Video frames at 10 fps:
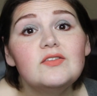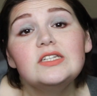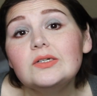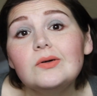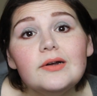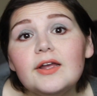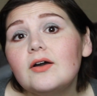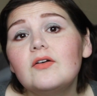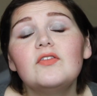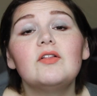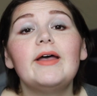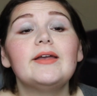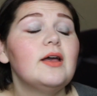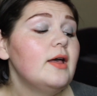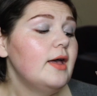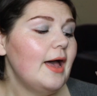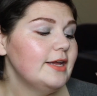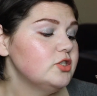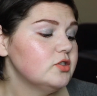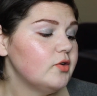even do Oreo if you like. I
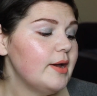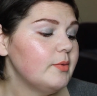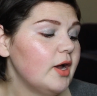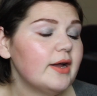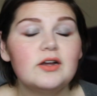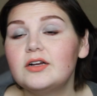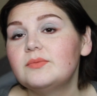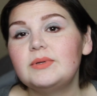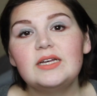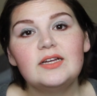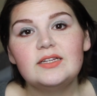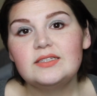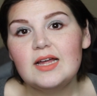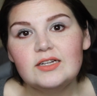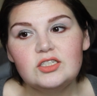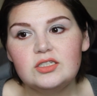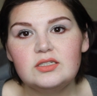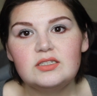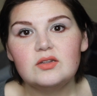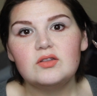chose graham cracker because
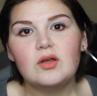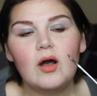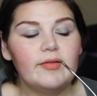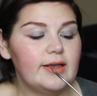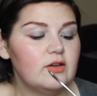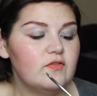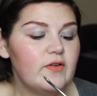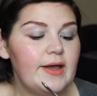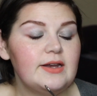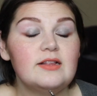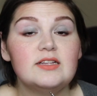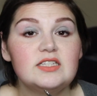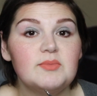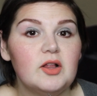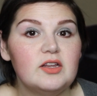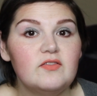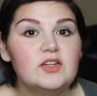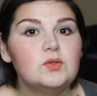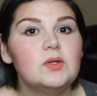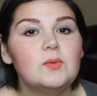that's all I could find in the small
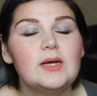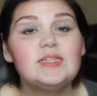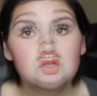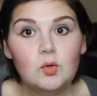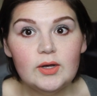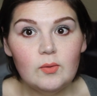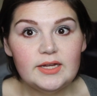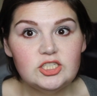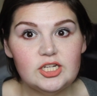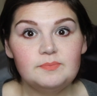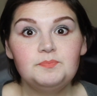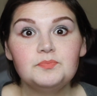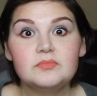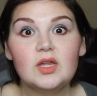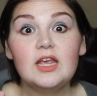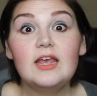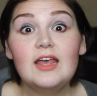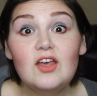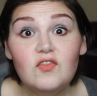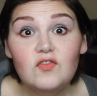individual ones. Quick question.
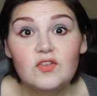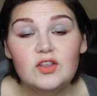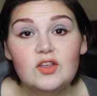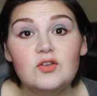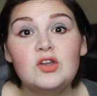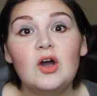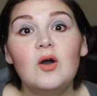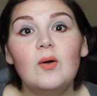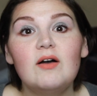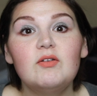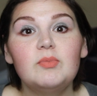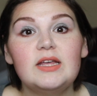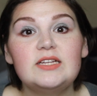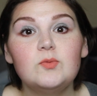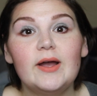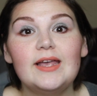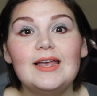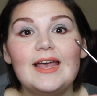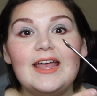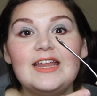If you know of a place where I
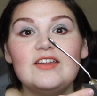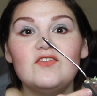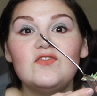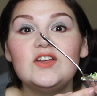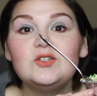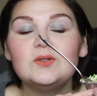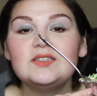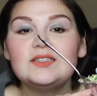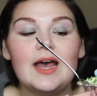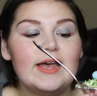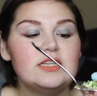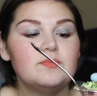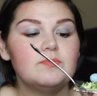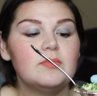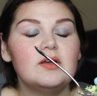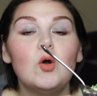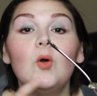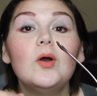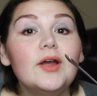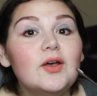can get individual size
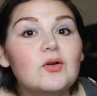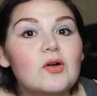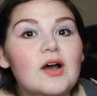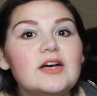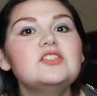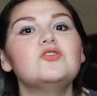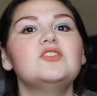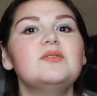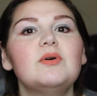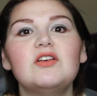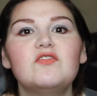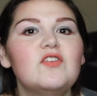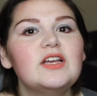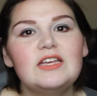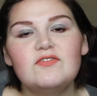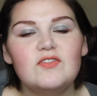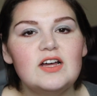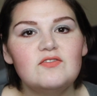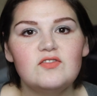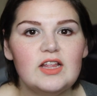Oreo crust or some other funky
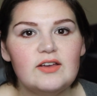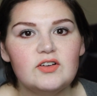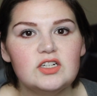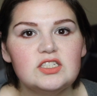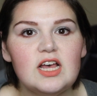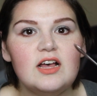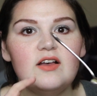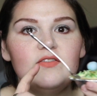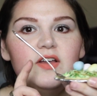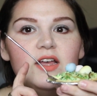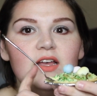fun flavors of